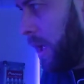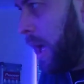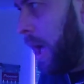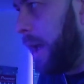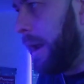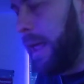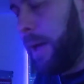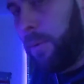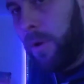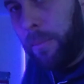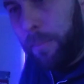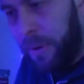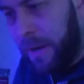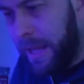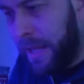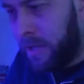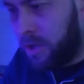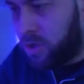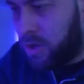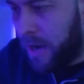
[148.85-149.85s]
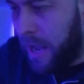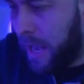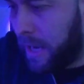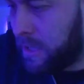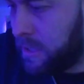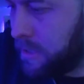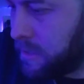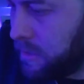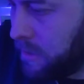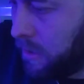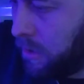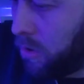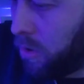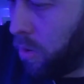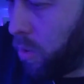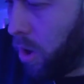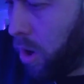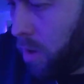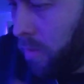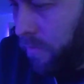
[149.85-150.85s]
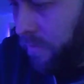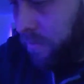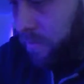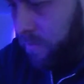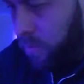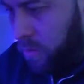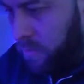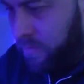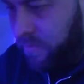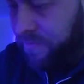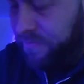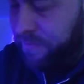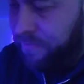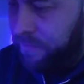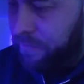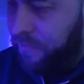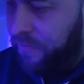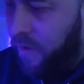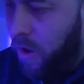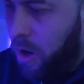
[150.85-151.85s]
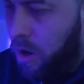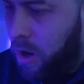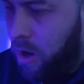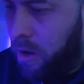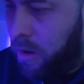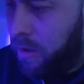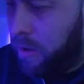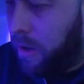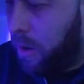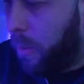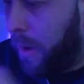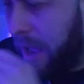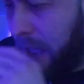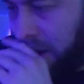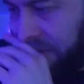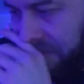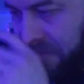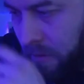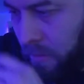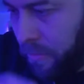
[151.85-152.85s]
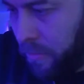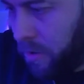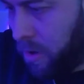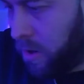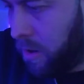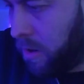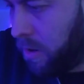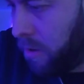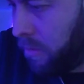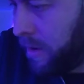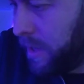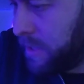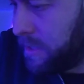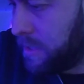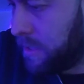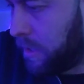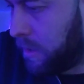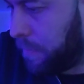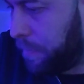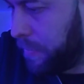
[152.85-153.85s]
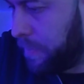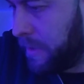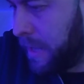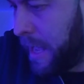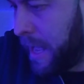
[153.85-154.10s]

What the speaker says: And then when I'm playing tracks, you know, further away from their original